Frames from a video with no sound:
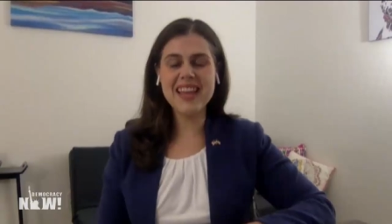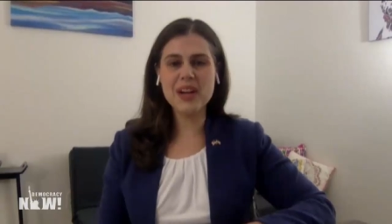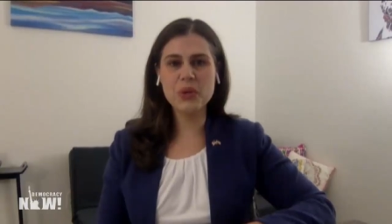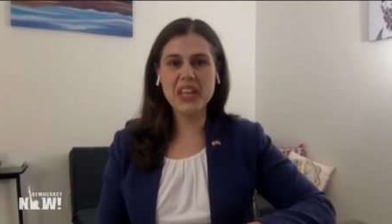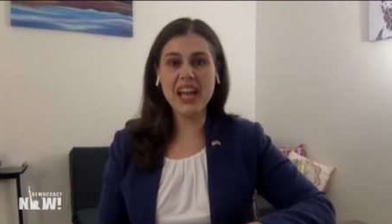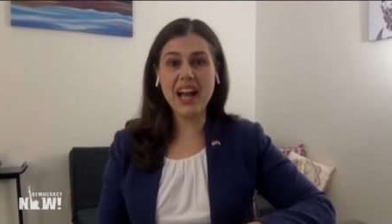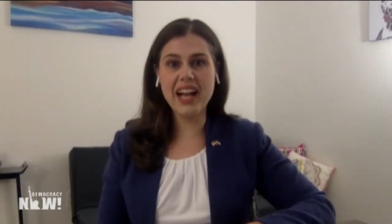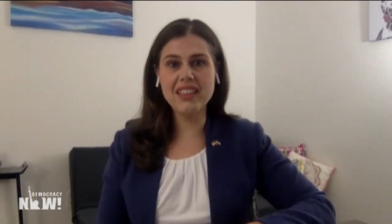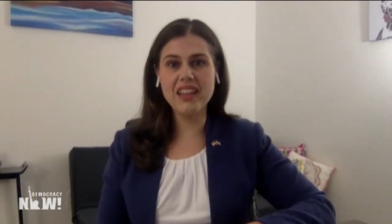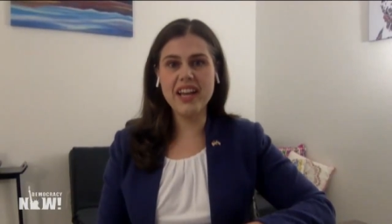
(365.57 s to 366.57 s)
think that
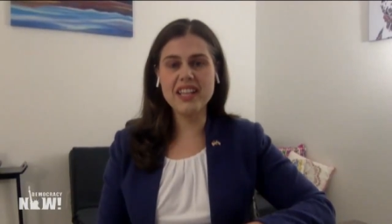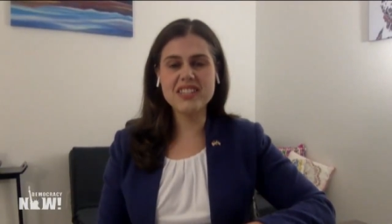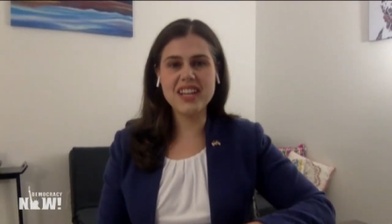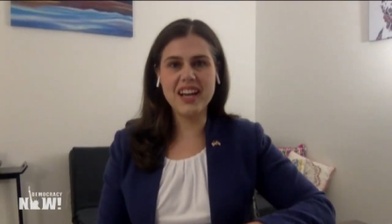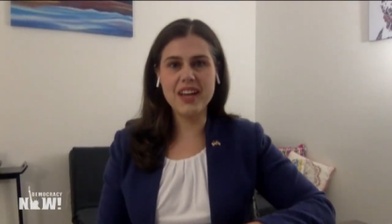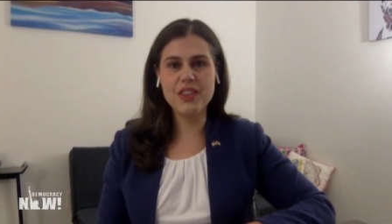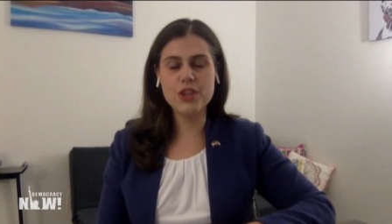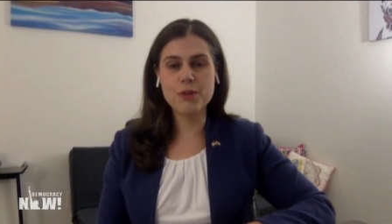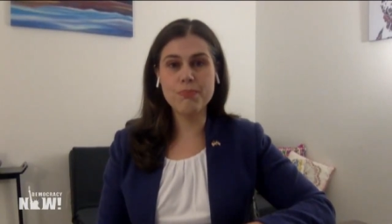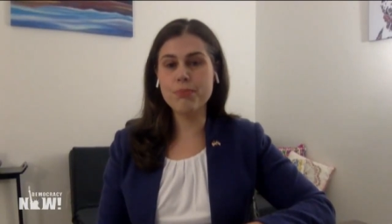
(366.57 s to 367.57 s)
really highlights
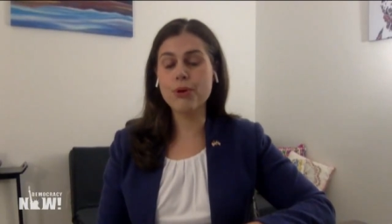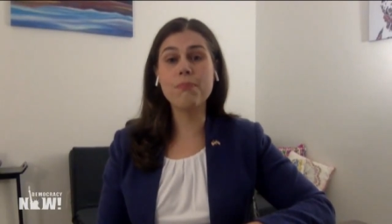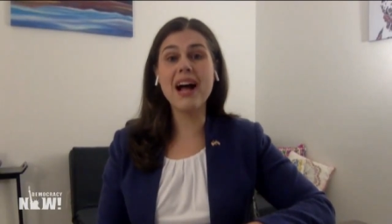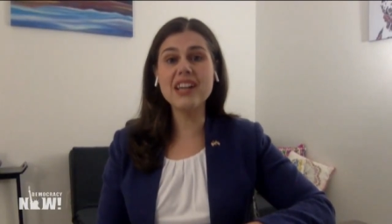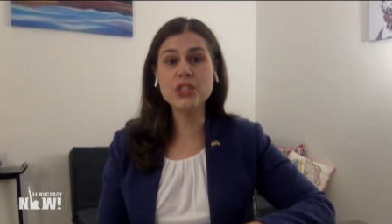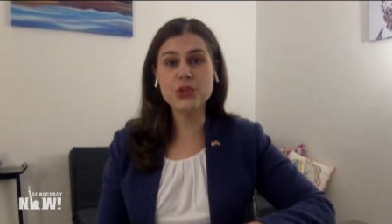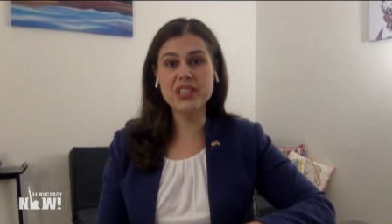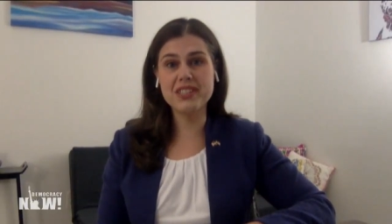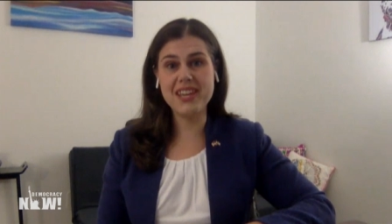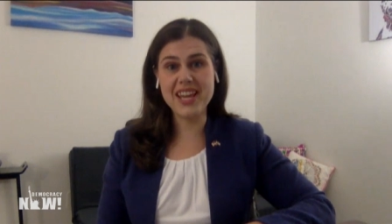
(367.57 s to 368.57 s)
uh, the
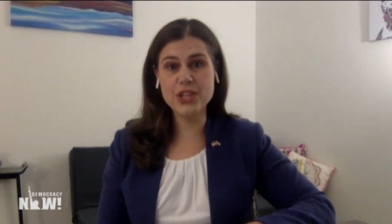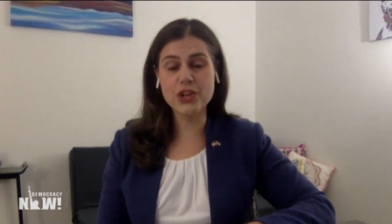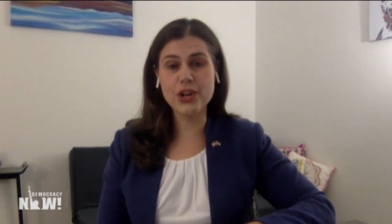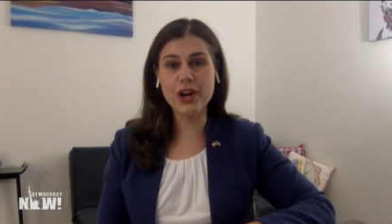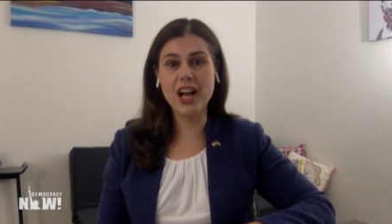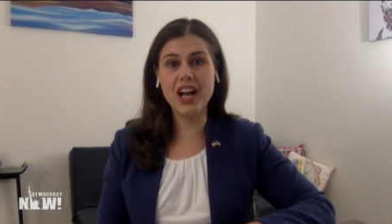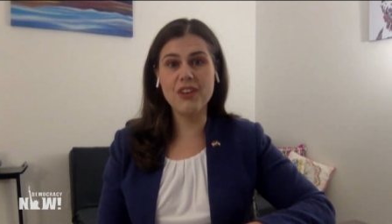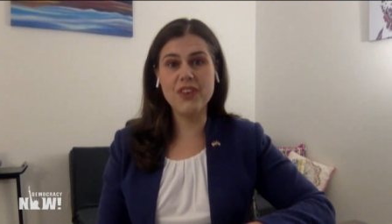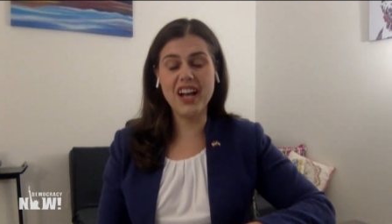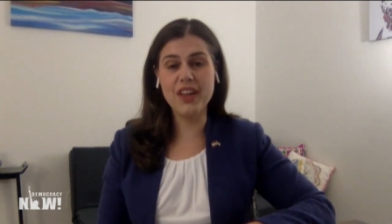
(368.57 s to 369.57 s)
preposterous nature
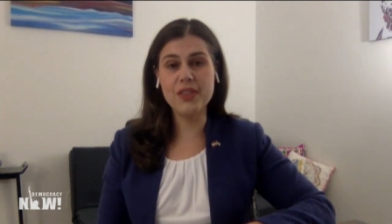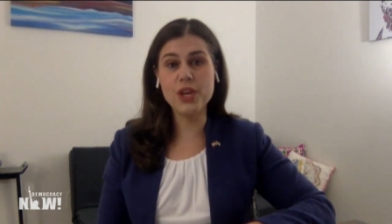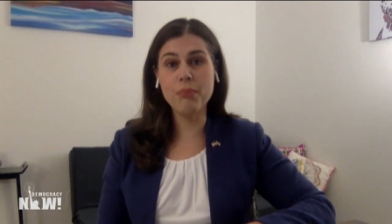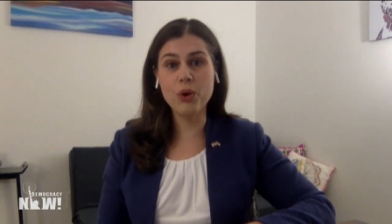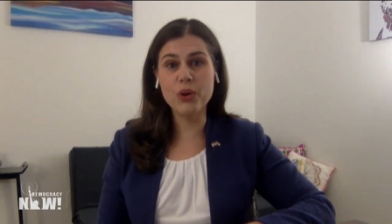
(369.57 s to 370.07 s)
of uh, the